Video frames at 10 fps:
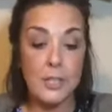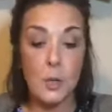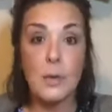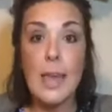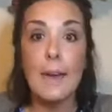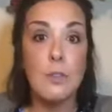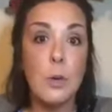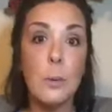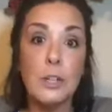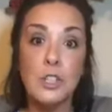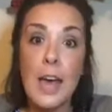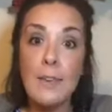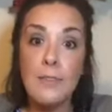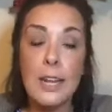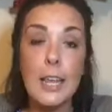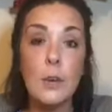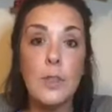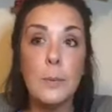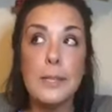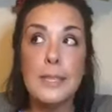So yeah, if you want to watch that video
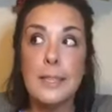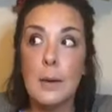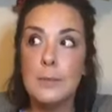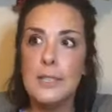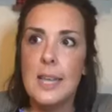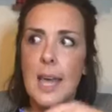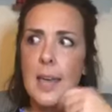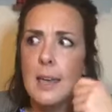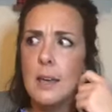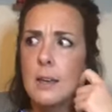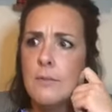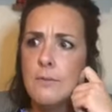that we did, that was day